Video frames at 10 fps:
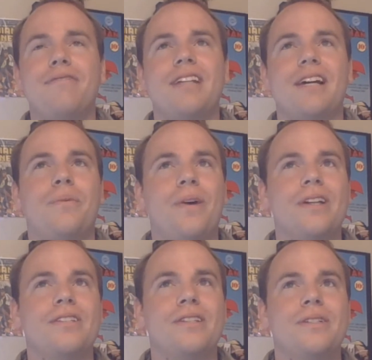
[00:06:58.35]
to like
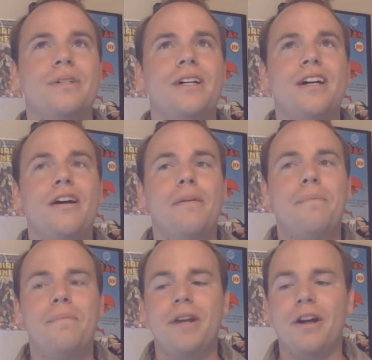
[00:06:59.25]
want to,
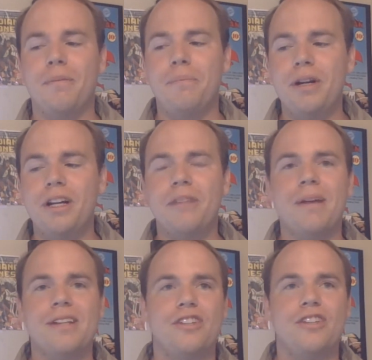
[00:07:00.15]
put a good
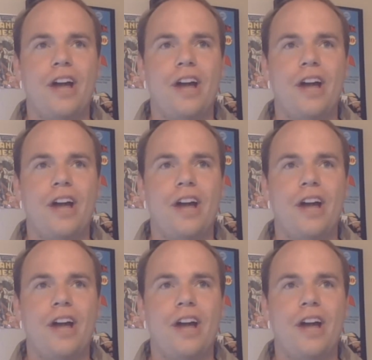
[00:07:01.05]
message